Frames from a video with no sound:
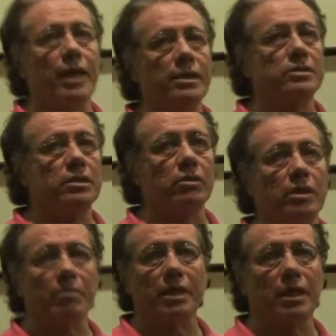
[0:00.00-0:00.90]
exiting or
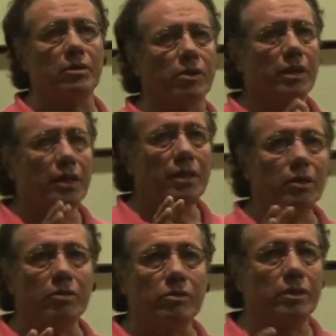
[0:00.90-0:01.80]
coming in, or, you
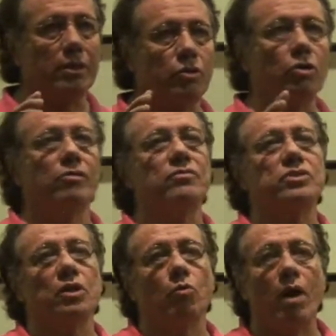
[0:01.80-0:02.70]
know, you don't even
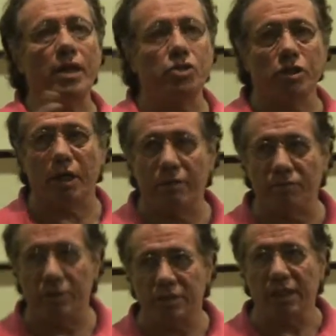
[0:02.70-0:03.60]
see a wide shot of
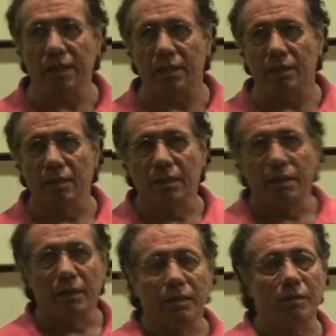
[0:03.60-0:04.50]
the scene
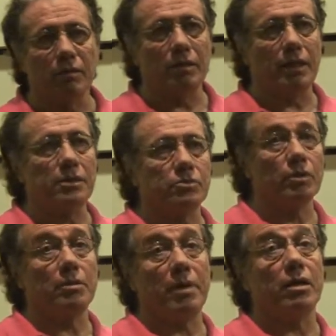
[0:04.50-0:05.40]
you know, and that's
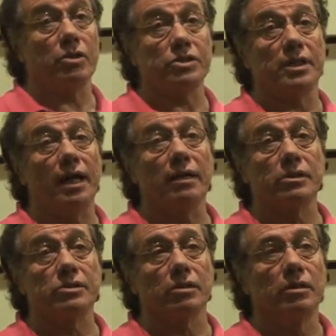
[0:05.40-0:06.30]
really made our style.
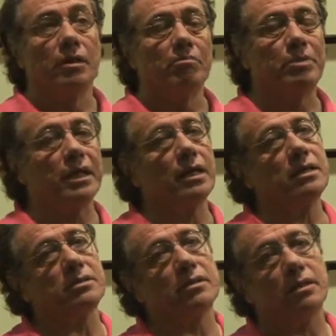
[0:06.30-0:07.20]
So
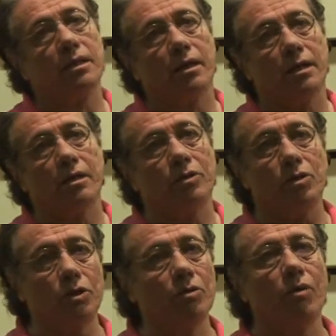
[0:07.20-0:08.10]
because of the,
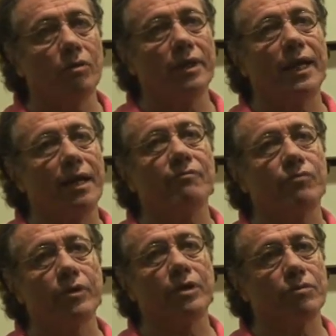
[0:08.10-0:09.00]
you only have
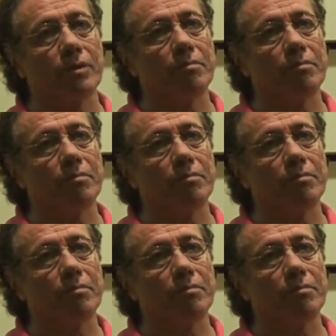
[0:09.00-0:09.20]
43